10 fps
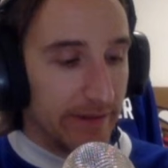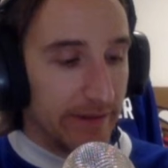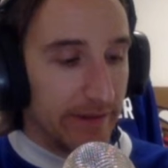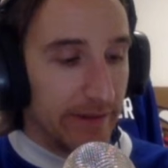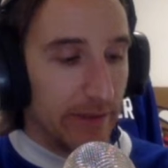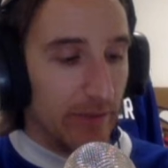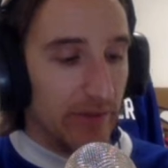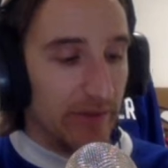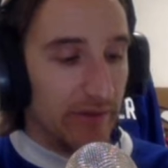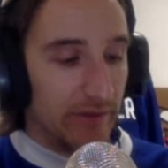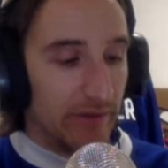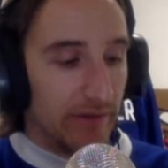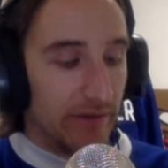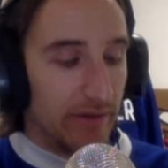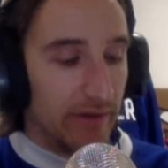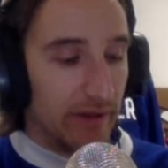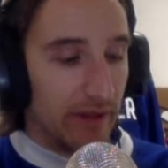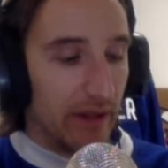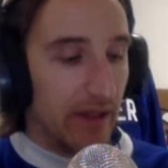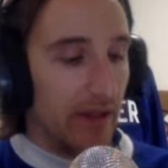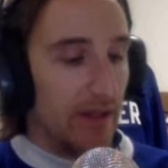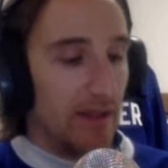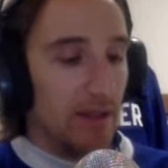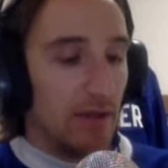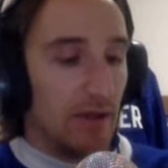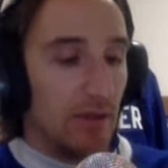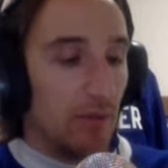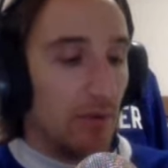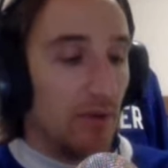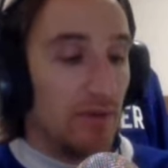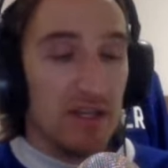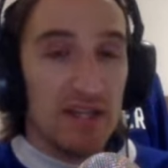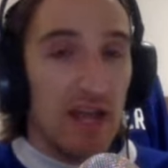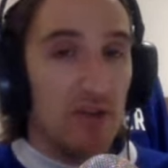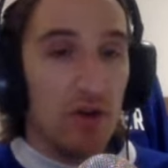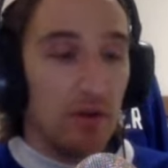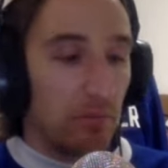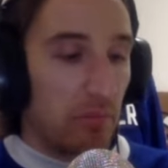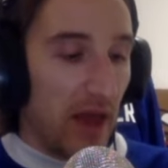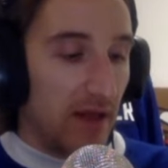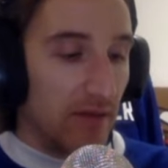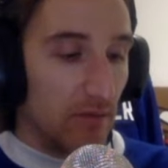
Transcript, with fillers: It was it was a $10 bet,